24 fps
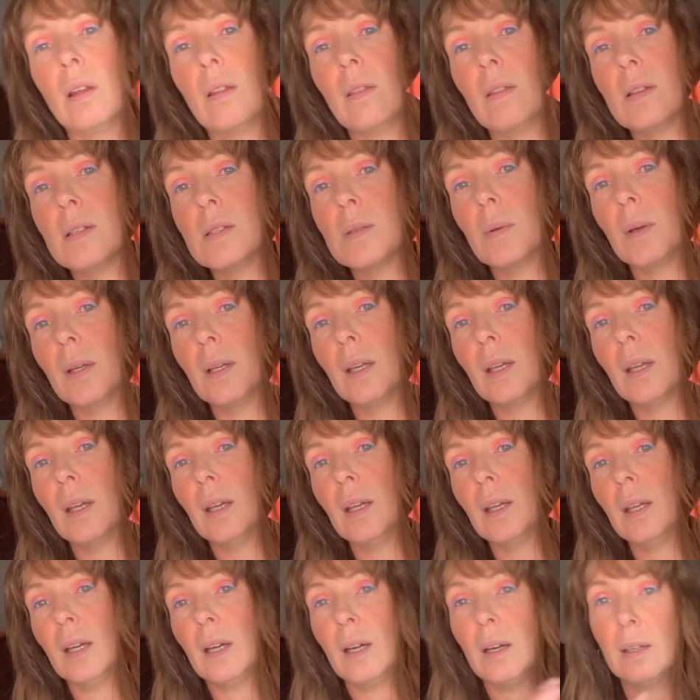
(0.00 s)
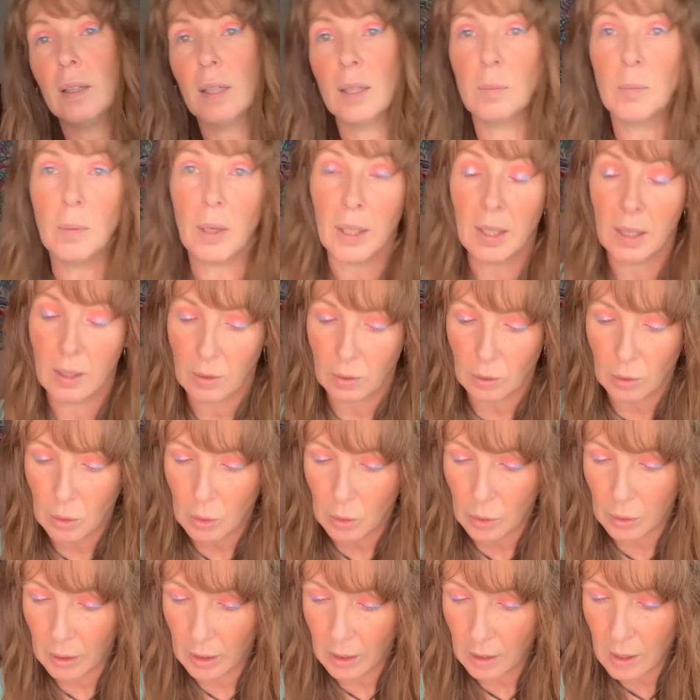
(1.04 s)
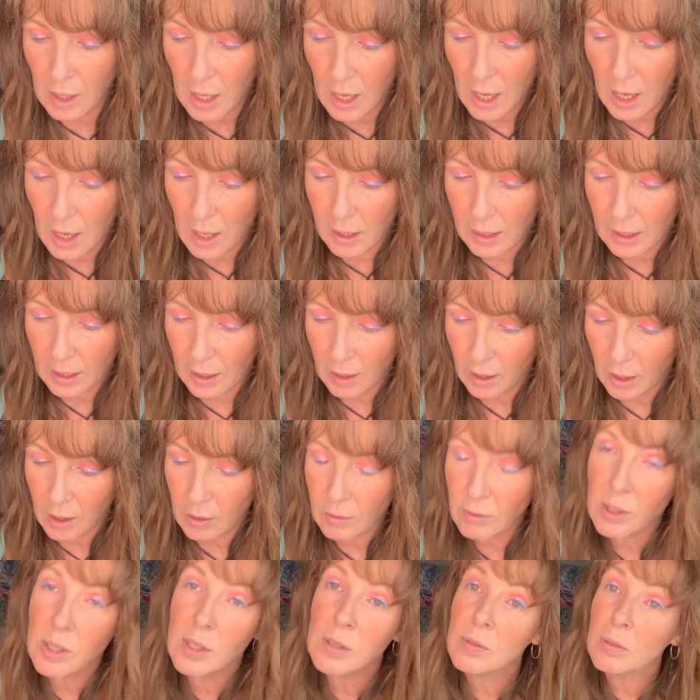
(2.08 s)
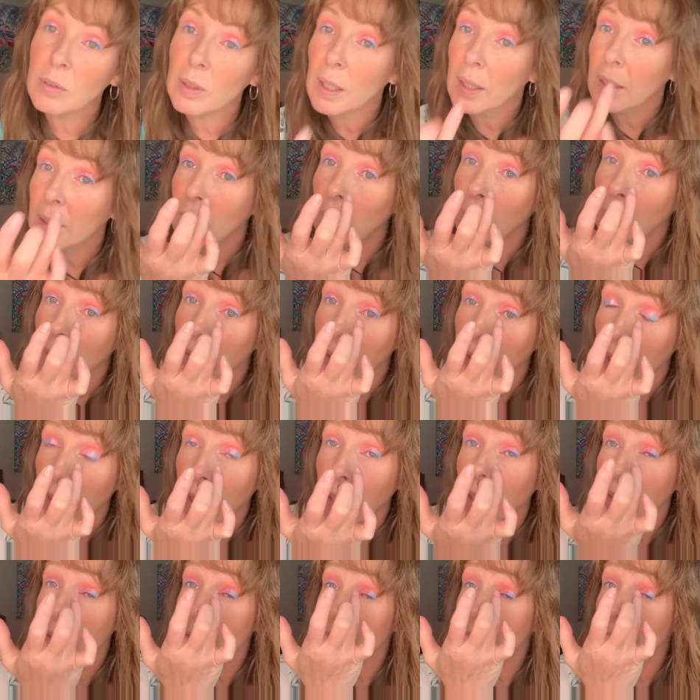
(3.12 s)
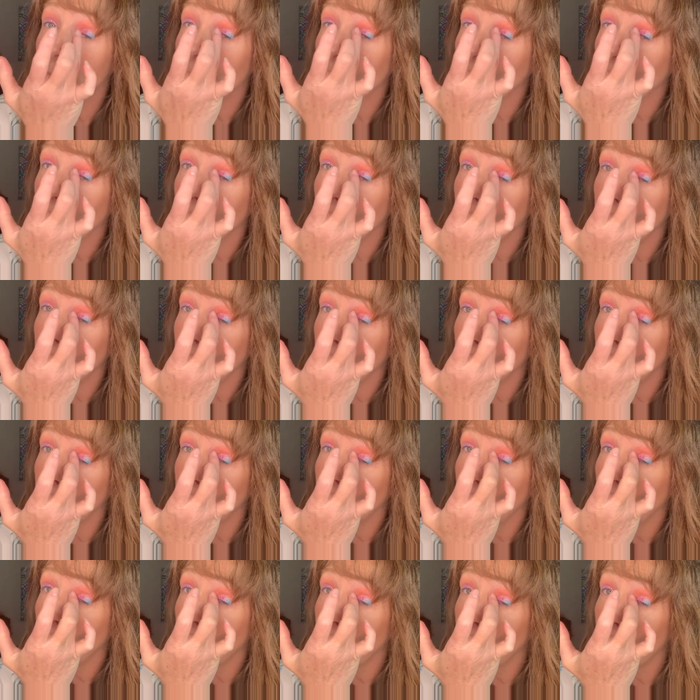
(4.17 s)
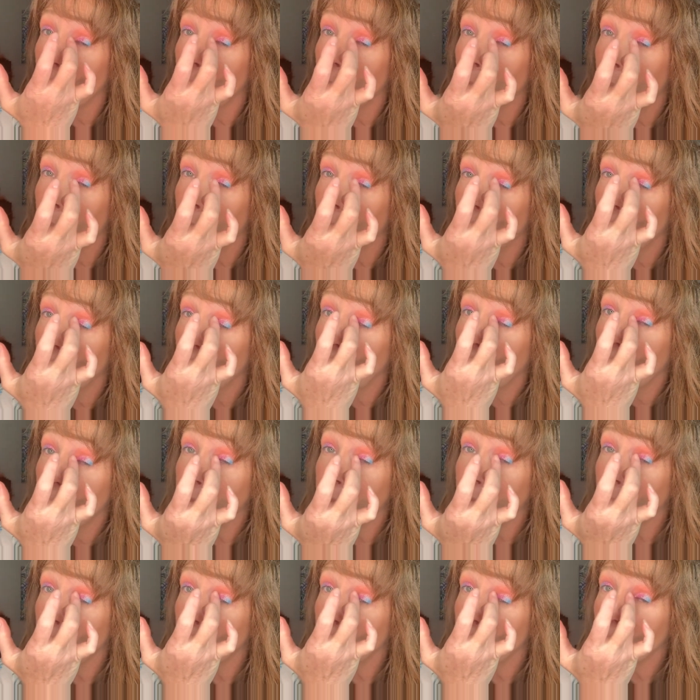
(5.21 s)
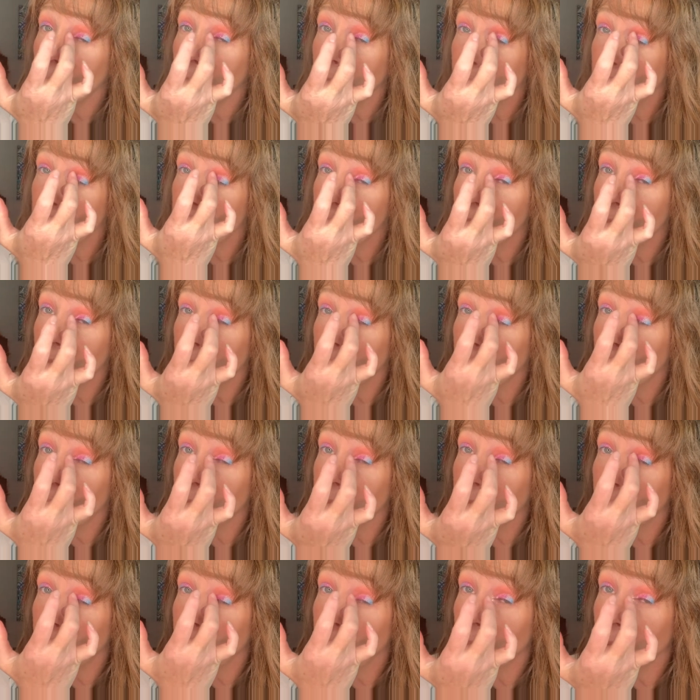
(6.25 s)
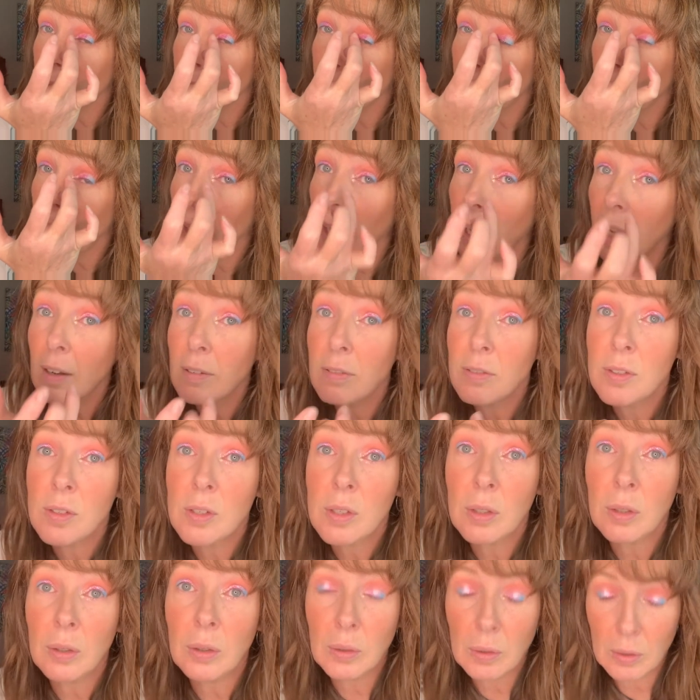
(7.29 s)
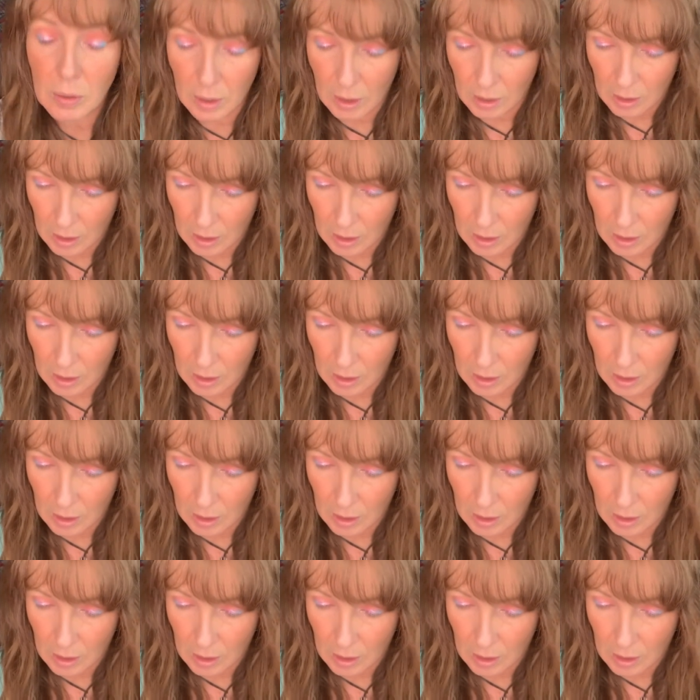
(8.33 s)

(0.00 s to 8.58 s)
this one here in my inner corner. Yeah, I'm just really not keen to um, have an operation if I don't have to.